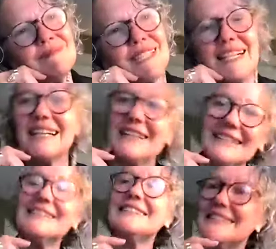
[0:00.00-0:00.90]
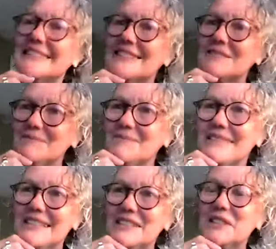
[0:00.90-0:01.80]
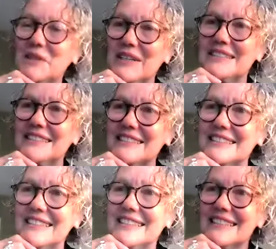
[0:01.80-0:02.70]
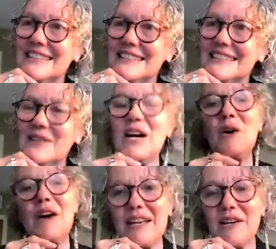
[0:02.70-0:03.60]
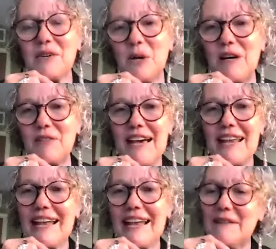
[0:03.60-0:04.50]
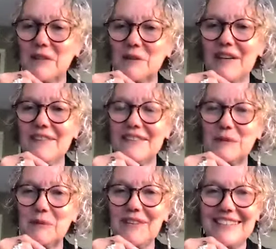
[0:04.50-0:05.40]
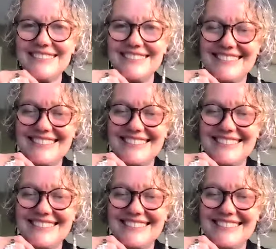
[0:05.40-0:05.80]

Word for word: um, that's a good question. Yeah. Well, I don't know about that. I haven't run the simulations.